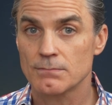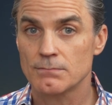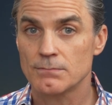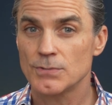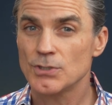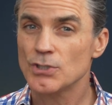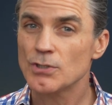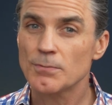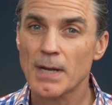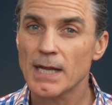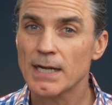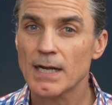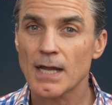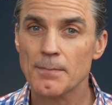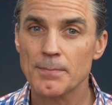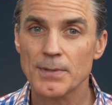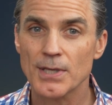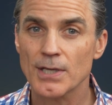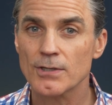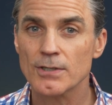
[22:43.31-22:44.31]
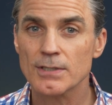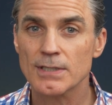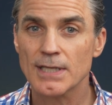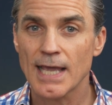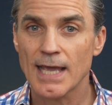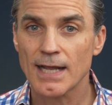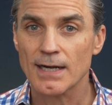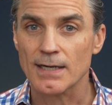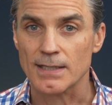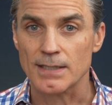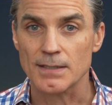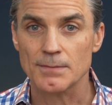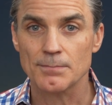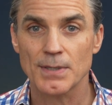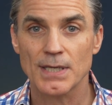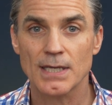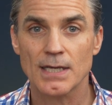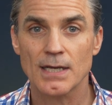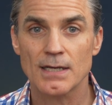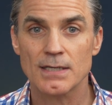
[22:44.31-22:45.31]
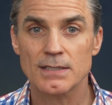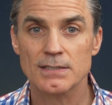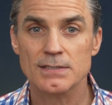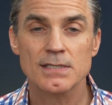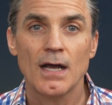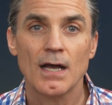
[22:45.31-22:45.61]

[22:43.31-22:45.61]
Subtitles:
you might not be a good candidate because